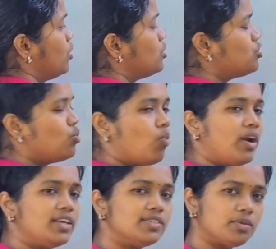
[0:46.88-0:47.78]
So what
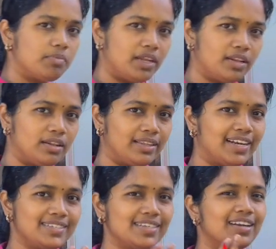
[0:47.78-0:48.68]
does it mean? That
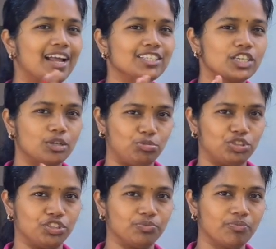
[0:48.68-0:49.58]
is a
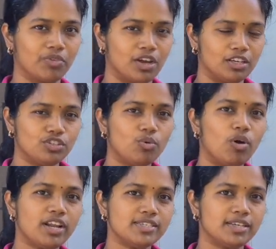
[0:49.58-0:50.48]
transcription. So
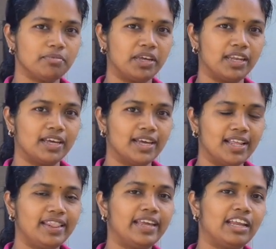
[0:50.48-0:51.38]
what does it mean?
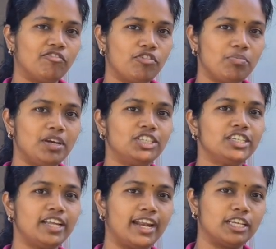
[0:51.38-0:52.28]
The information
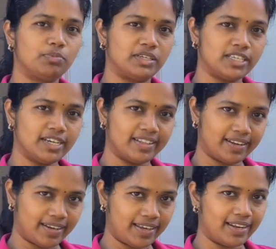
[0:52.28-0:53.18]
that is present in the
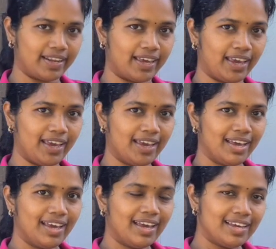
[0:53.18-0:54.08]
DNA
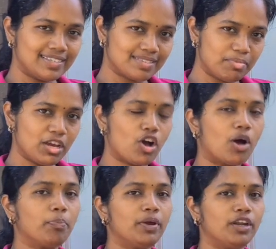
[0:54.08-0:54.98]
is being
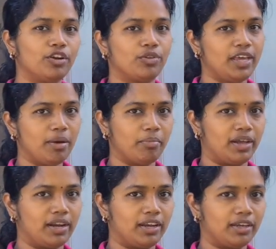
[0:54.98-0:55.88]
copied into the
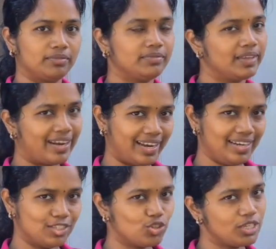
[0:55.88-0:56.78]
mRNA, right?
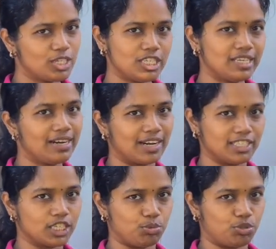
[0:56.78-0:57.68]
So this is the
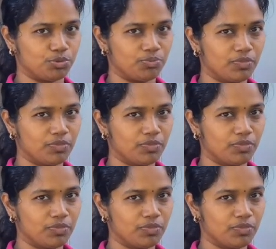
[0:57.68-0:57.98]
transcription.